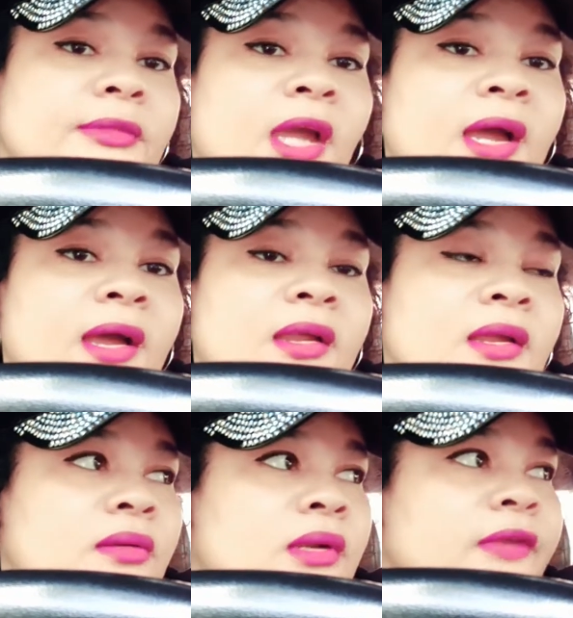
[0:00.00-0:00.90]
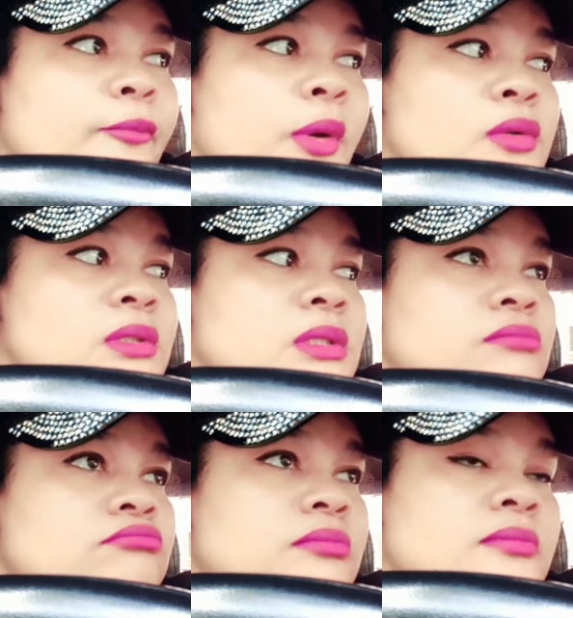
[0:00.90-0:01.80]
I don't even post.
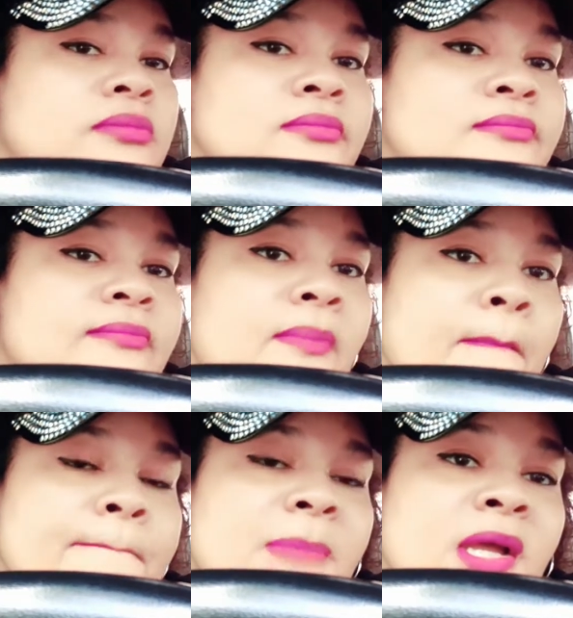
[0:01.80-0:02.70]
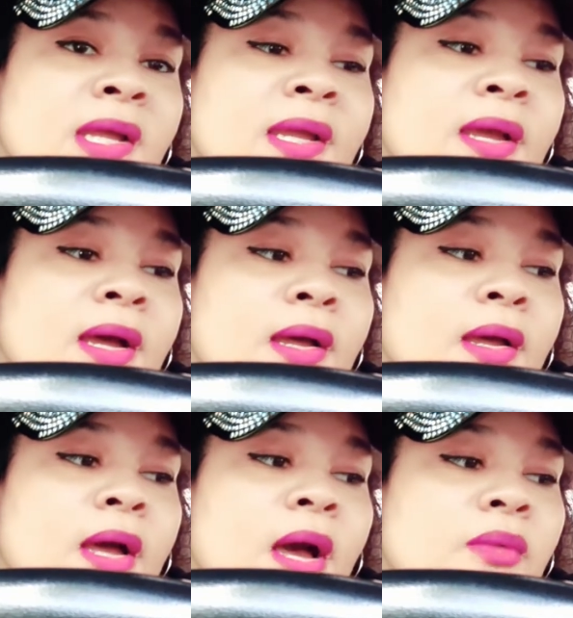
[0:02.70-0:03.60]
But
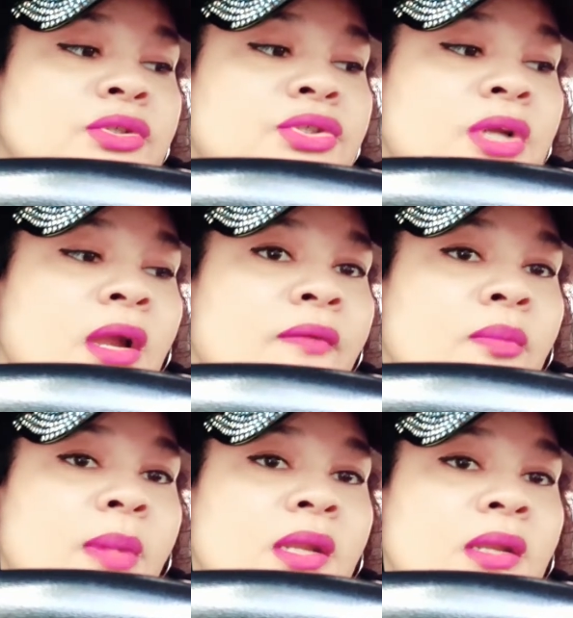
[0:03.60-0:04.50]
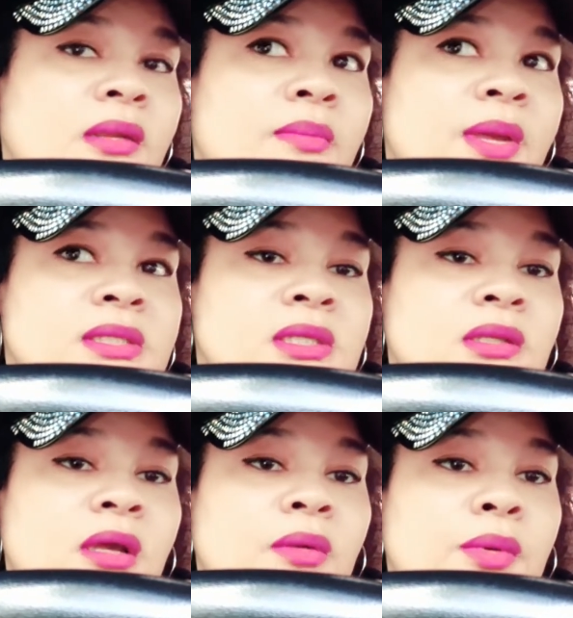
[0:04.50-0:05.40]
I wish everybody the best of
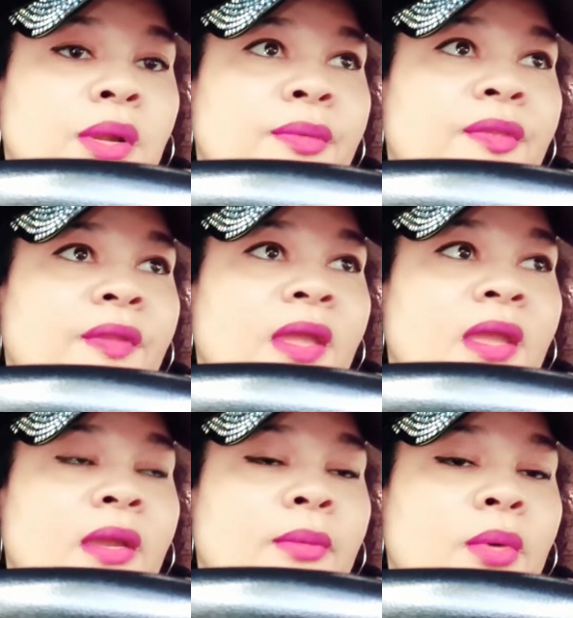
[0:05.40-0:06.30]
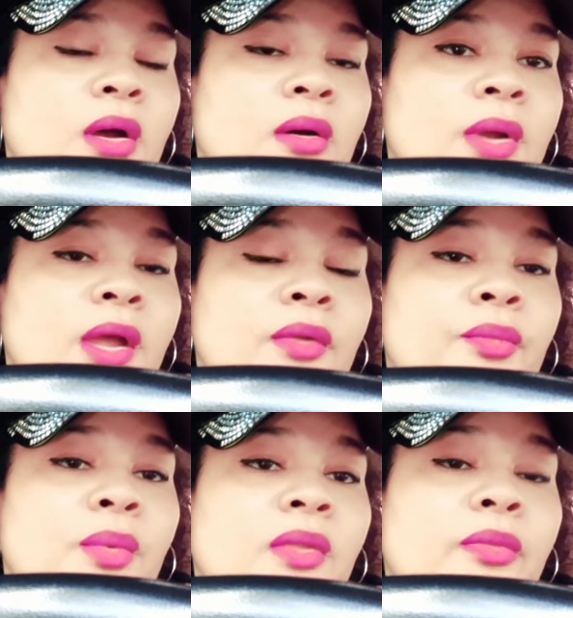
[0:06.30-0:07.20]
luck with everything. Health,
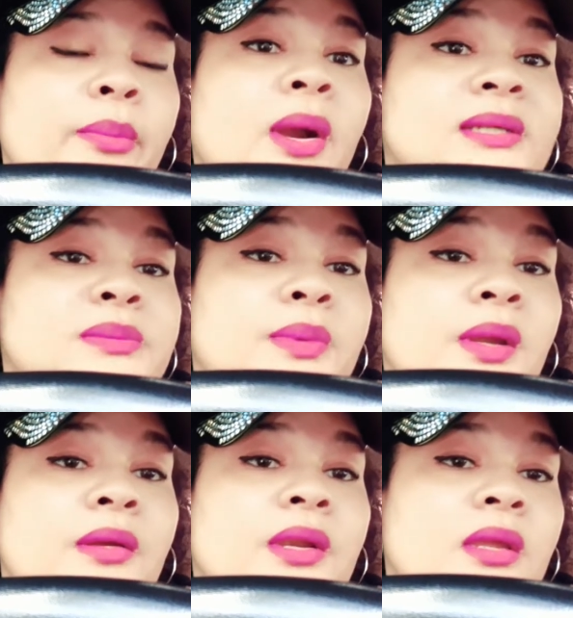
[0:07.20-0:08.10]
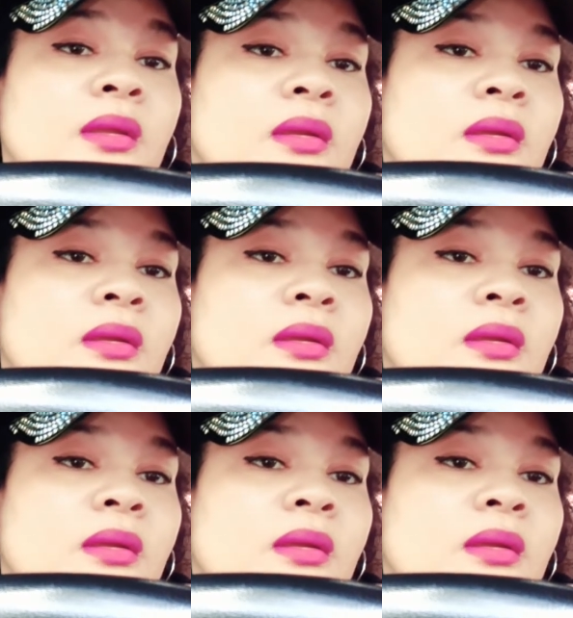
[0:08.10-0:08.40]
wealth, prosperity.